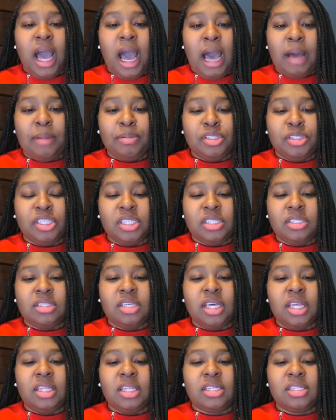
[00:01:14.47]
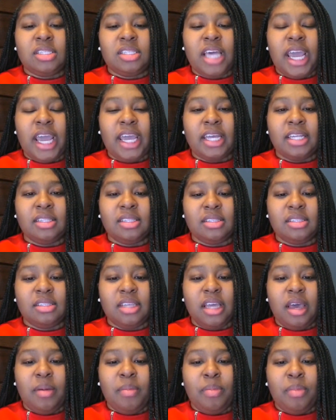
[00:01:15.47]
options in the second
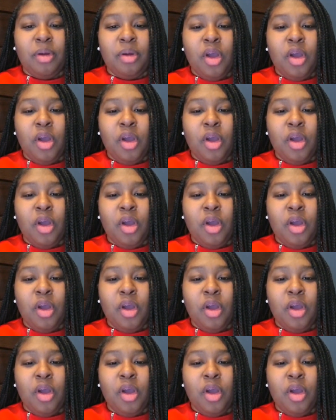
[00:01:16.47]
step